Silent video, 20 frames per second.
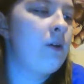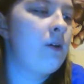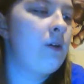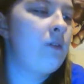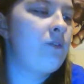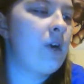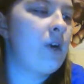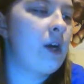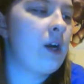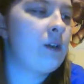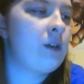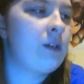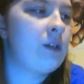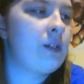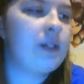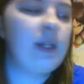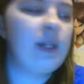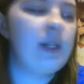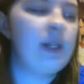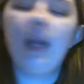
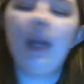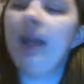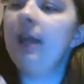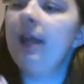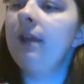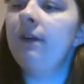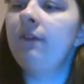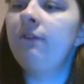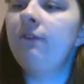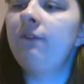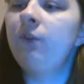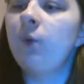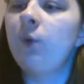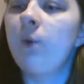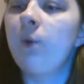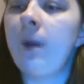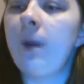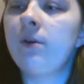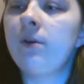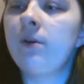First and
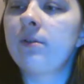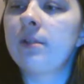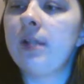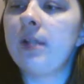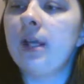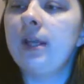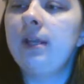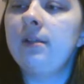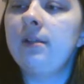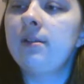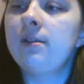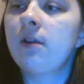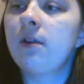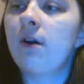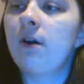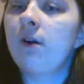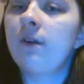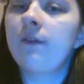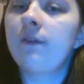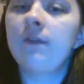foremost, I need to
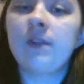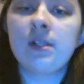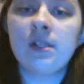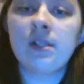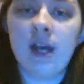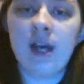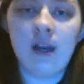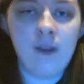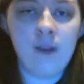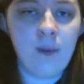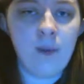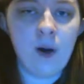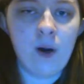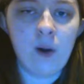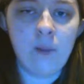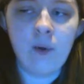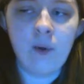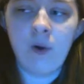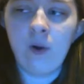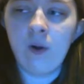knock this out of the
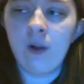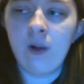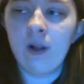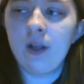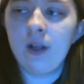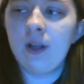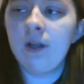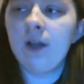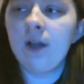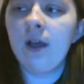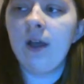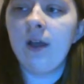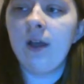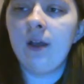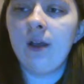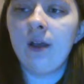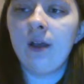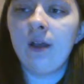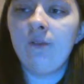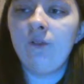ballpark.
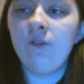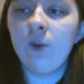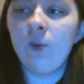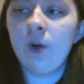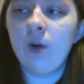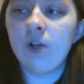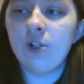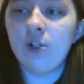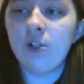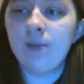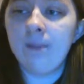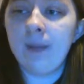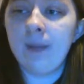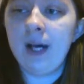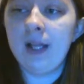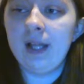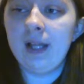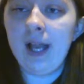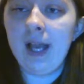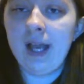If you watched
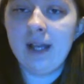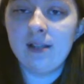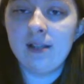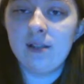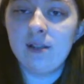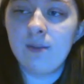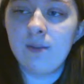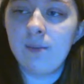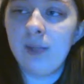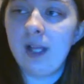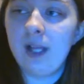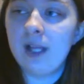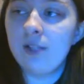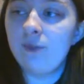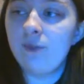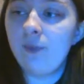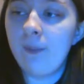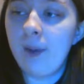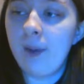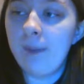my last
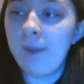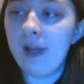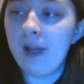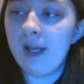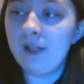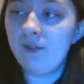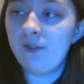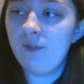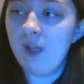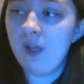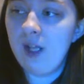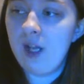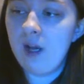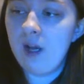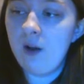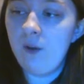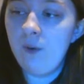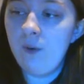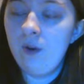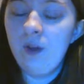Blast from My Past
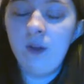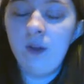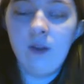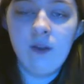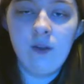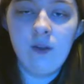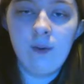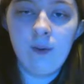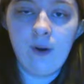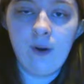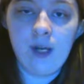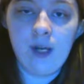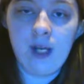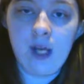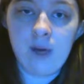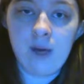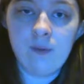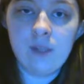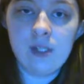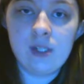video, you already
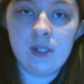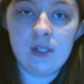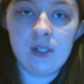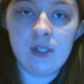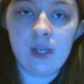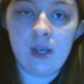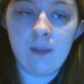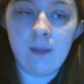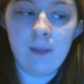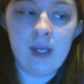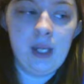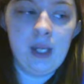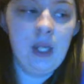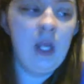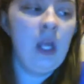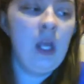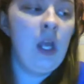know this is coming.